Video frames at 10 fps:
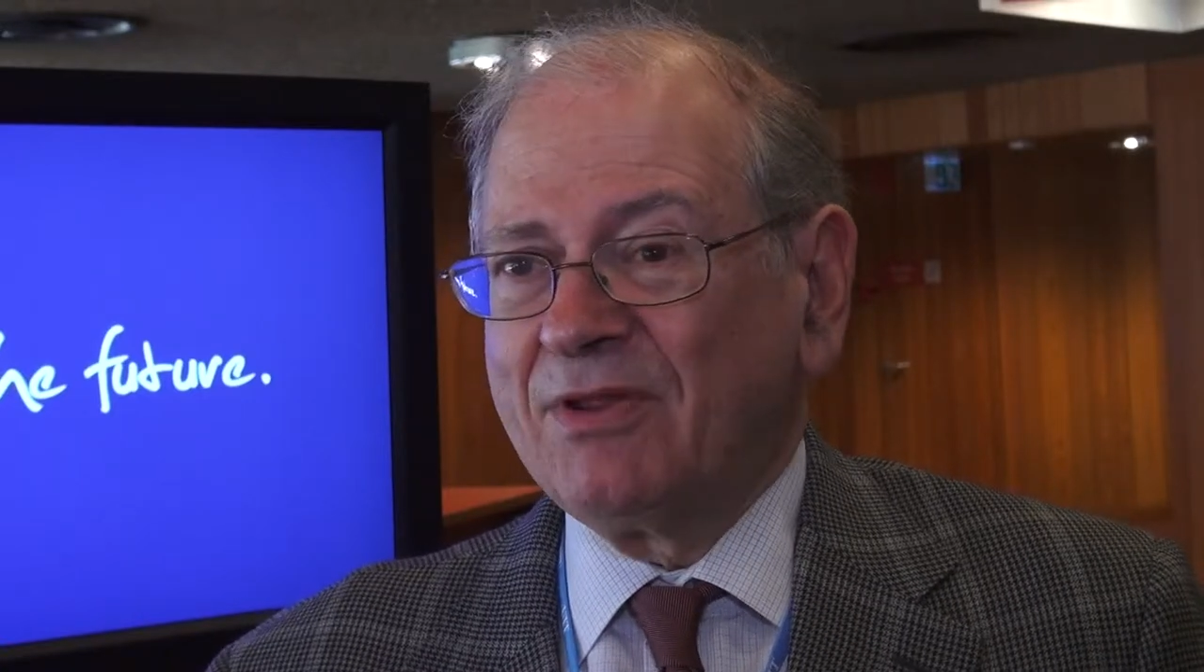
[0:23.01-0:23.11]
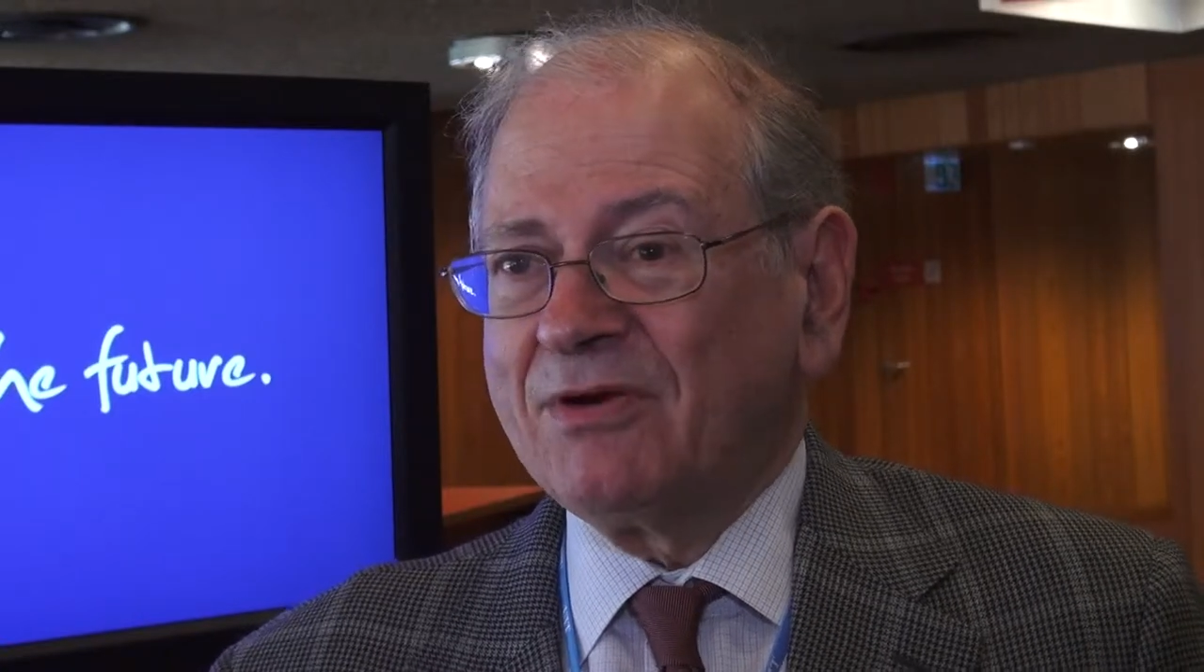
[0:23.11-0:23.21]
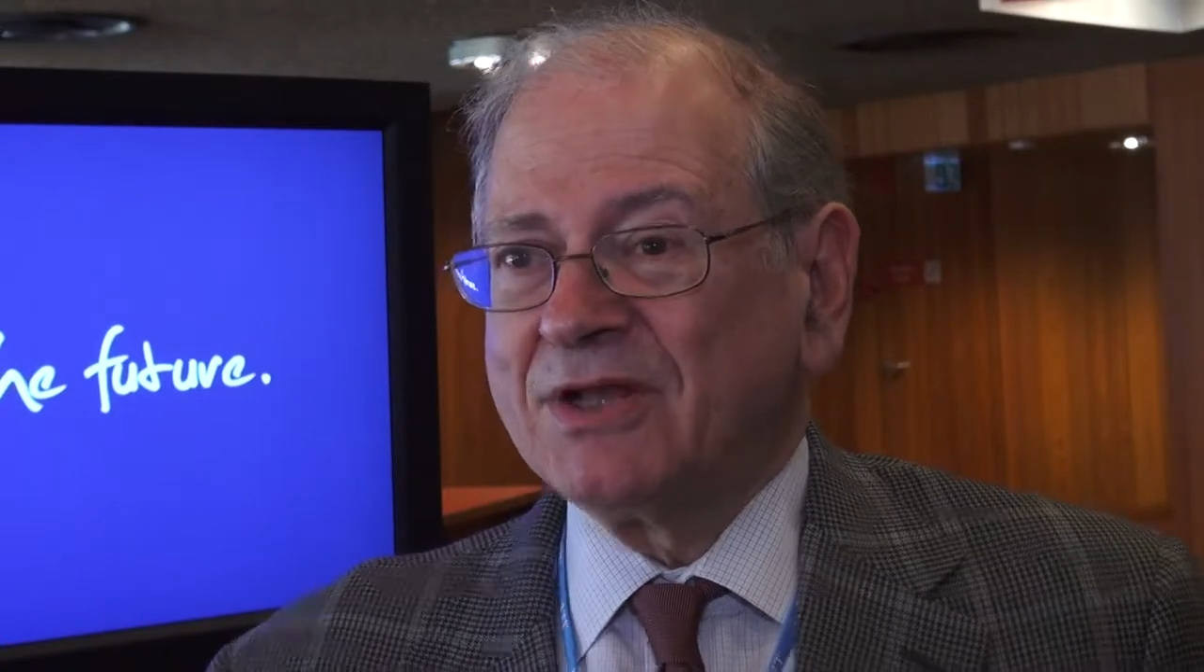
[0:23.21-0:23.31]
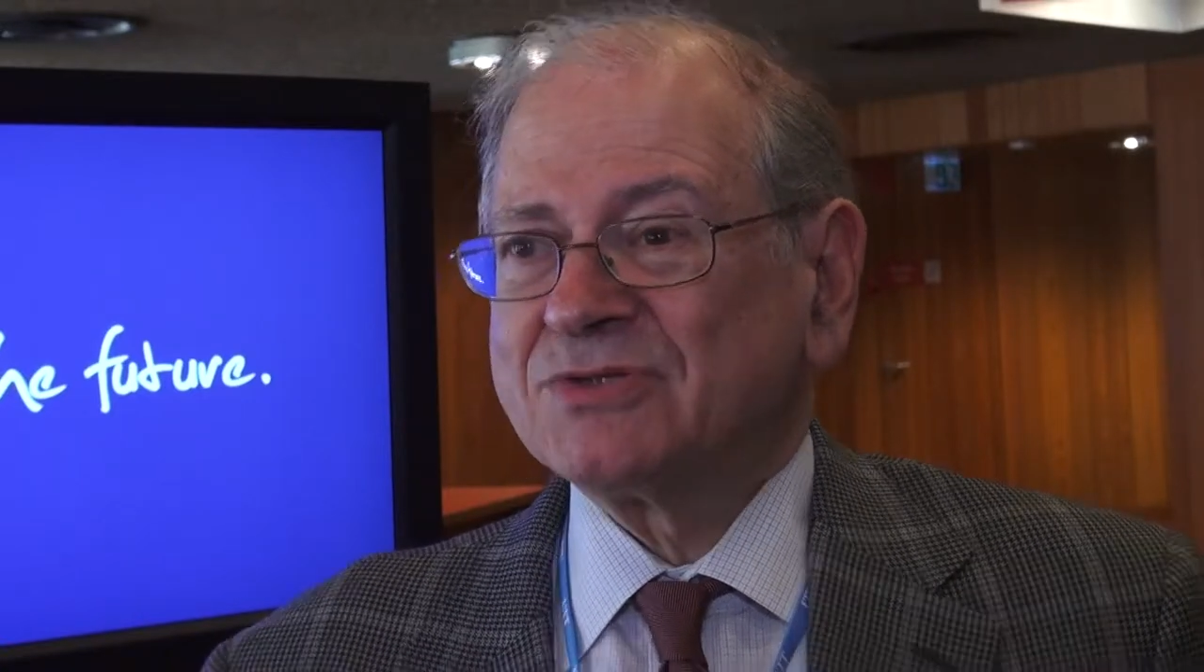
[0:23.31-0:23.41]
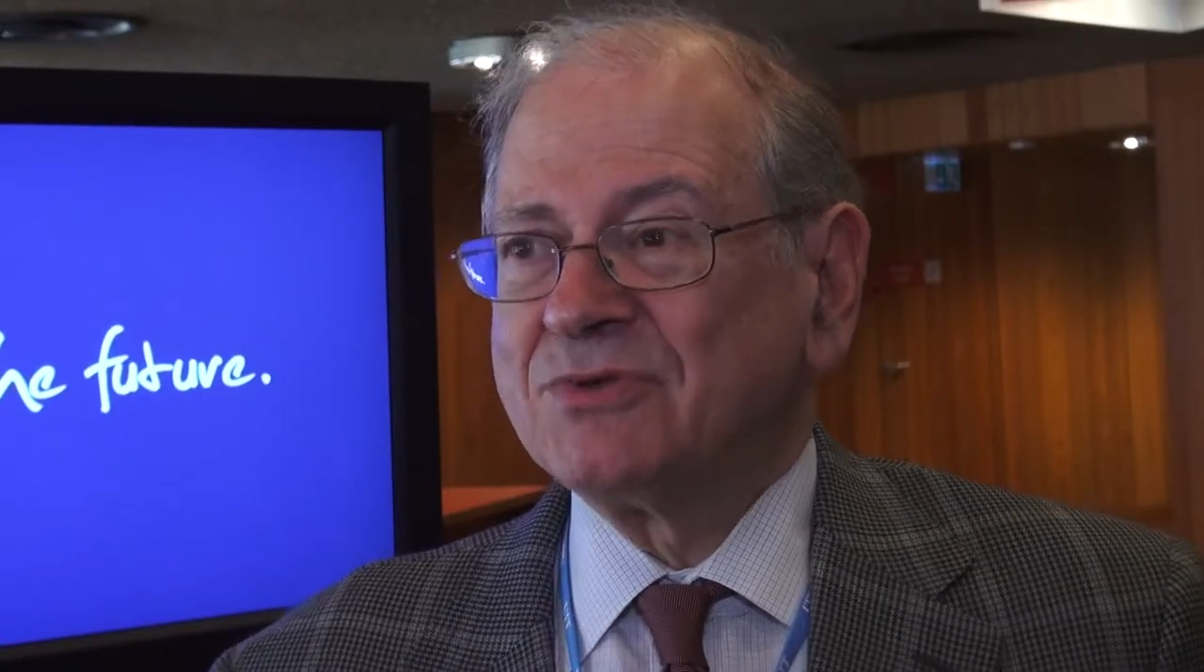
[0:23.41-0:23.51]
the
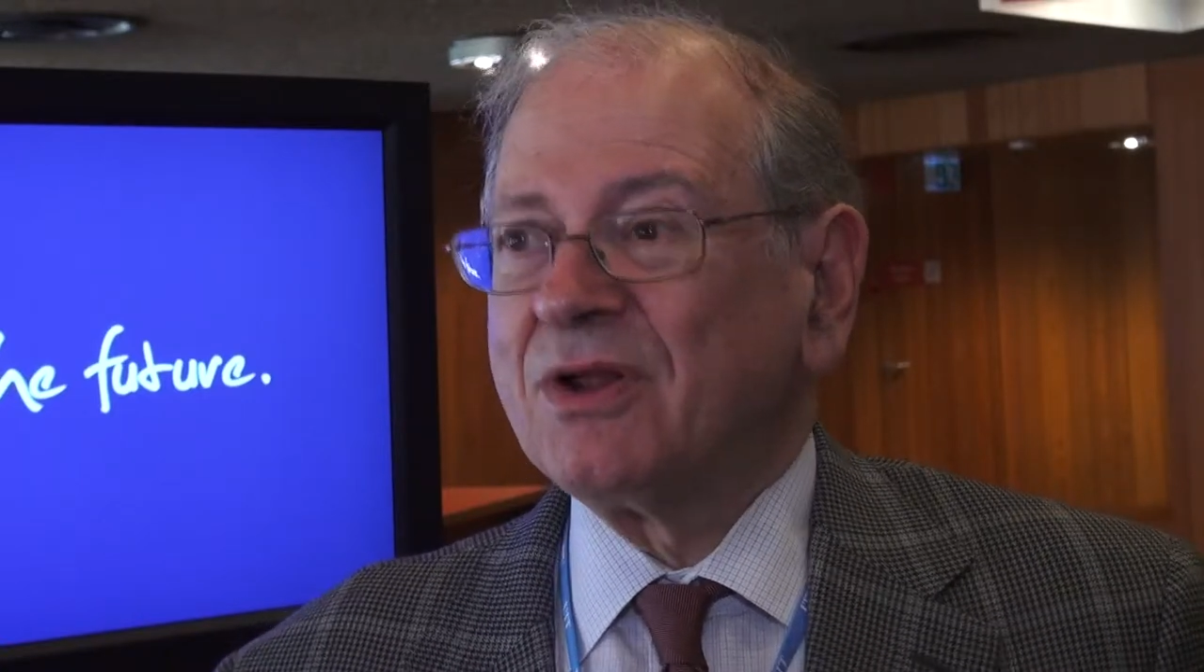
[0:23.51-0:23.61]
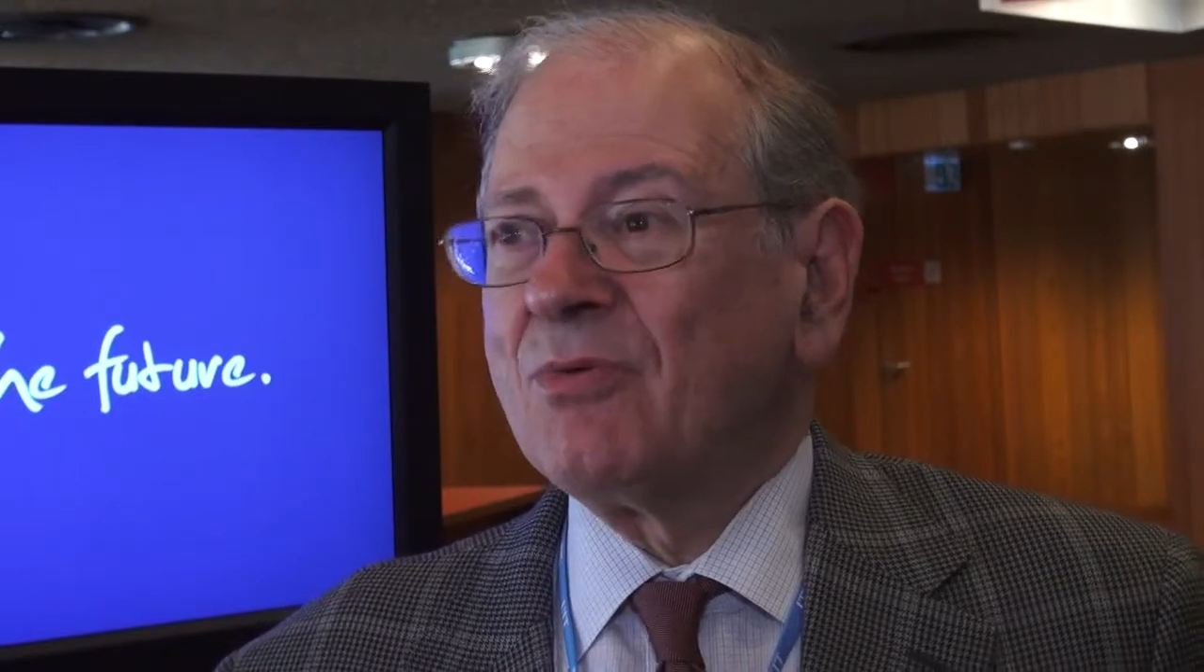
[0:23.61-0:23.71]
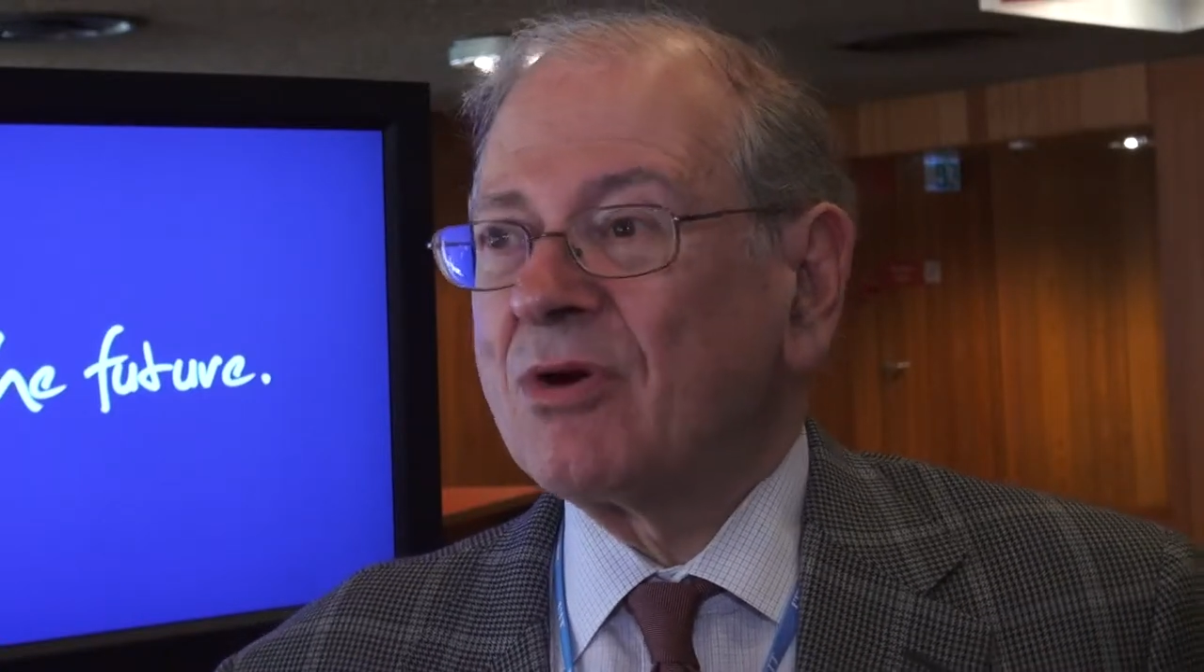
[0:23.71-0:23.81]
internet's really